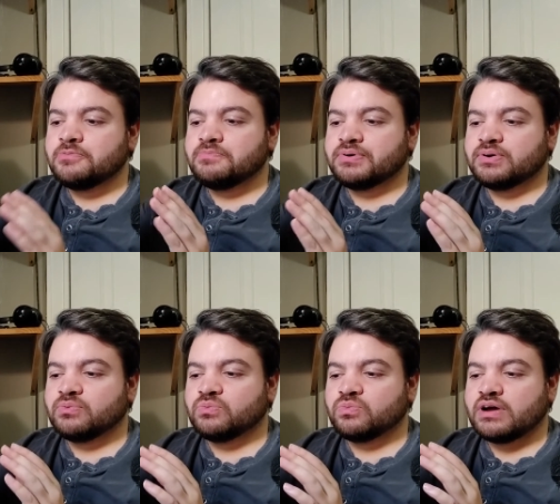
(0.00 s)
but
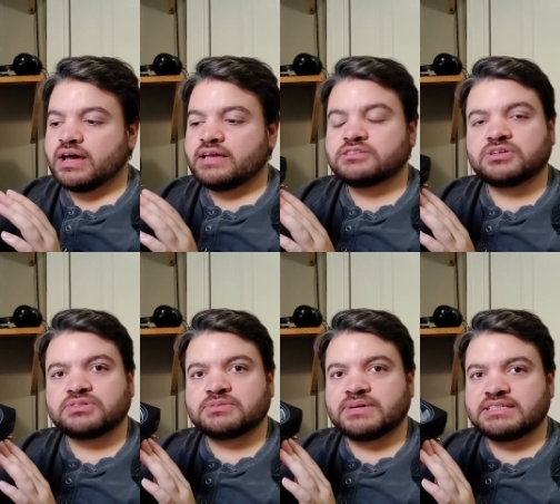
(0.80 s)
I
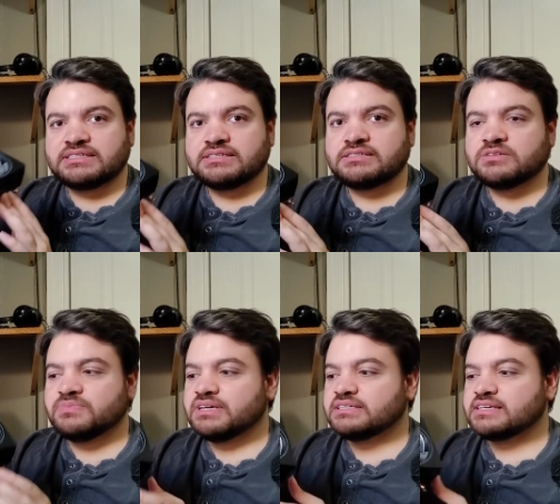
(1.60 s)
installed it in my system
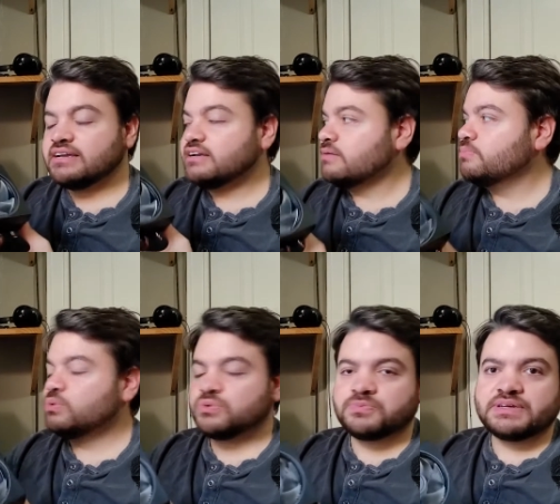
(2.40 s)
because I kind of got
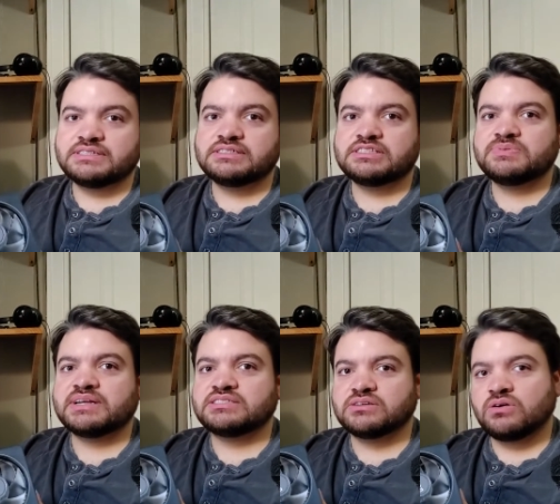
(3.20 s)
bored with my system and
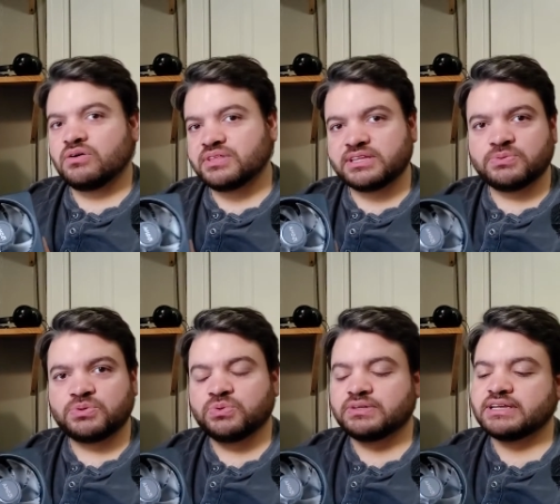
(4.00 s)
I took all the liquid
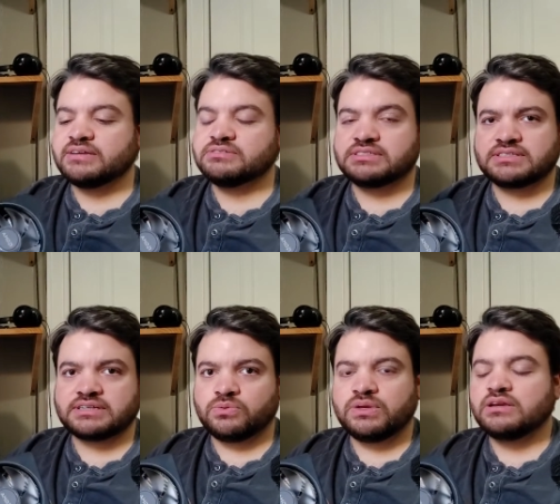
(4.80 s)
cooling out just
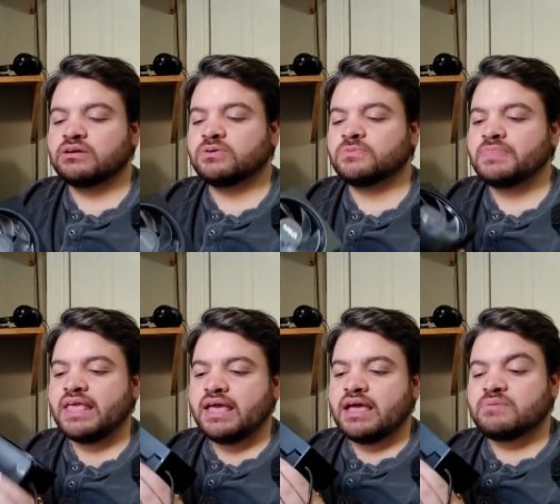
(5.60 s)
like a week ago
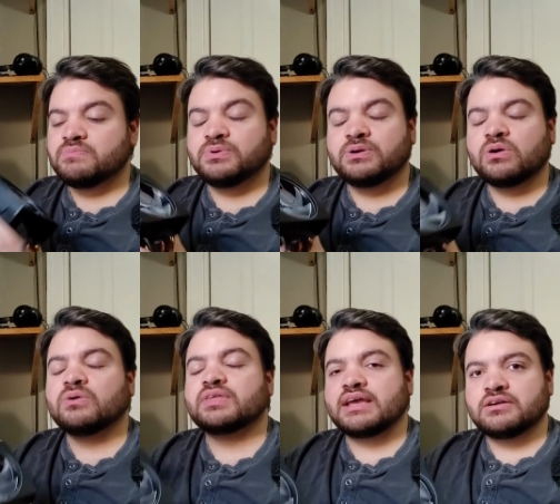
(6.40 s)
and put in all
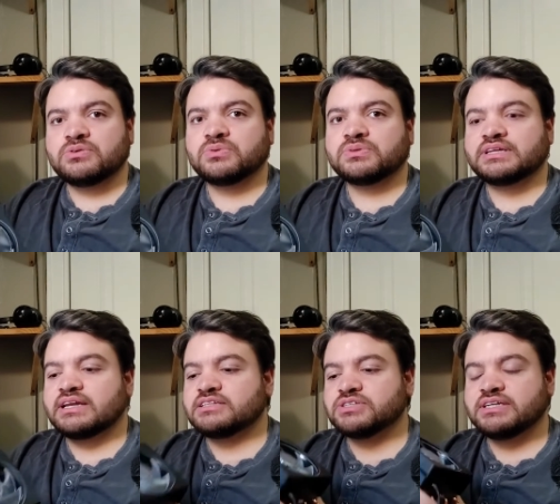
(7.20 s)
the air cooling and
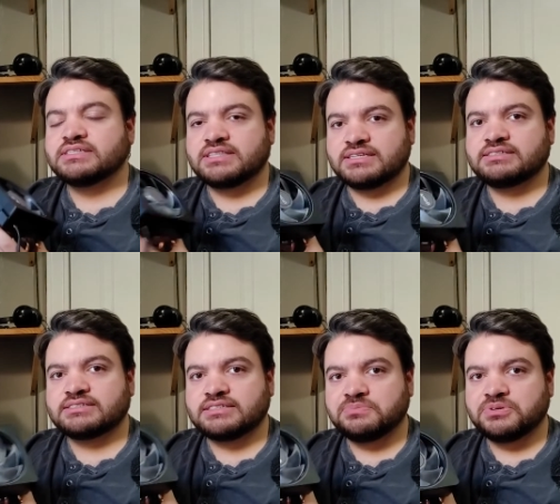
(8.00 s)
I tried this
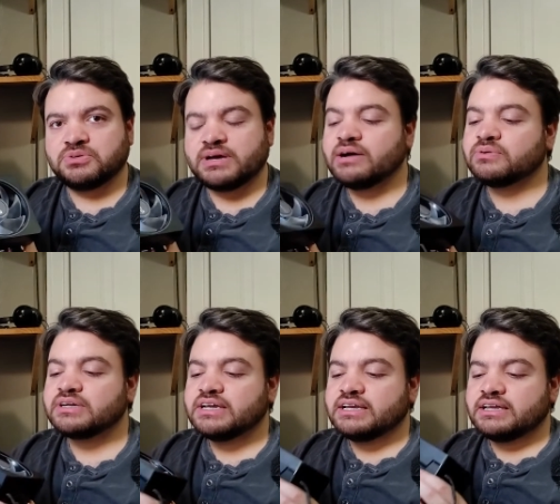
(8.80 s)
CPU out.
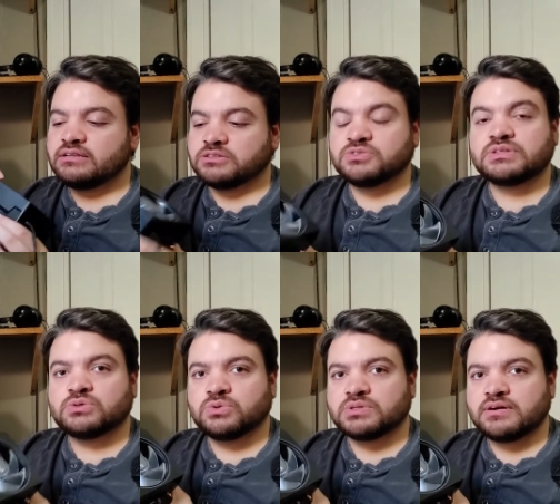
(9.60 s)
It looked really
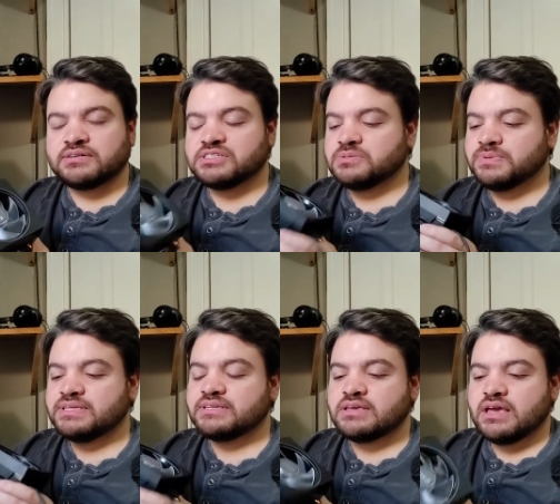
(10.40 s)
cool with the
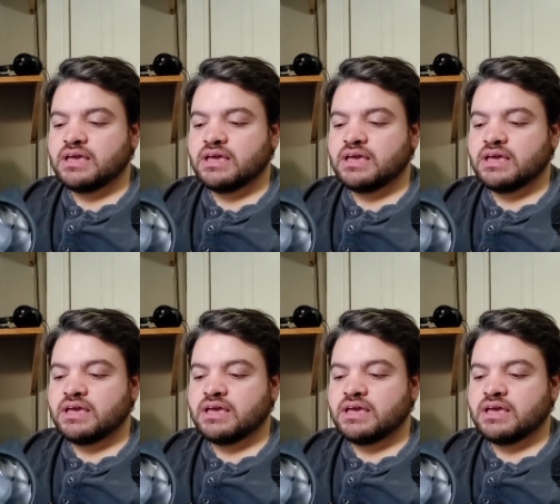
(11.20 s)
RGB,